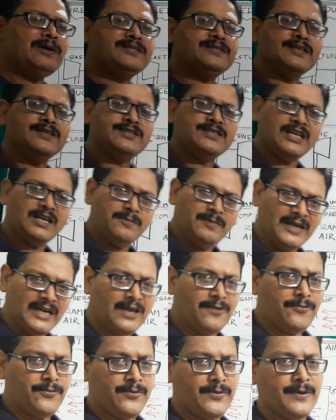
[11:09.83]
I sincerely
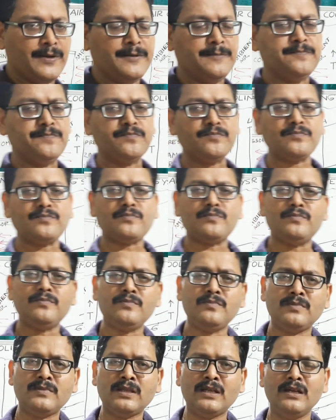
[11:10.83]
believe
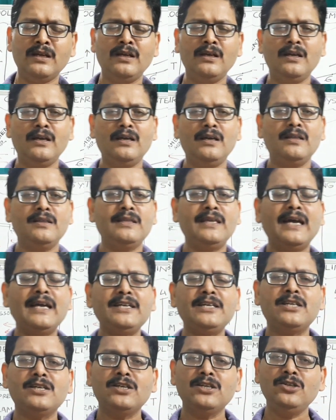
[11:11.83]

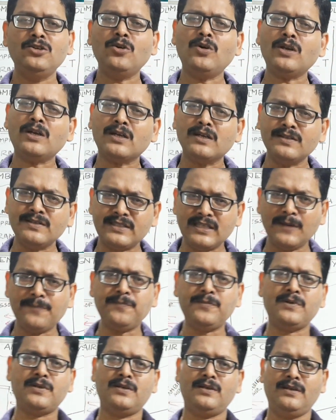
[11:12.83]
that your
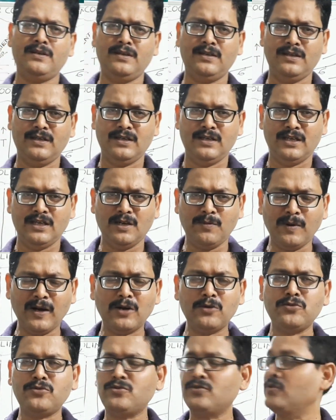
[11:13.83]
concept
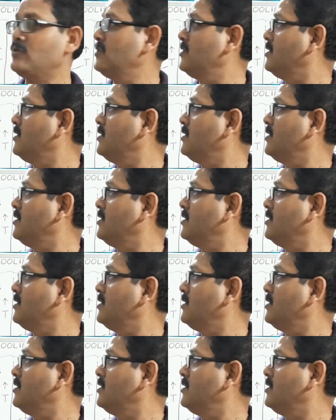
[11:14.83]
about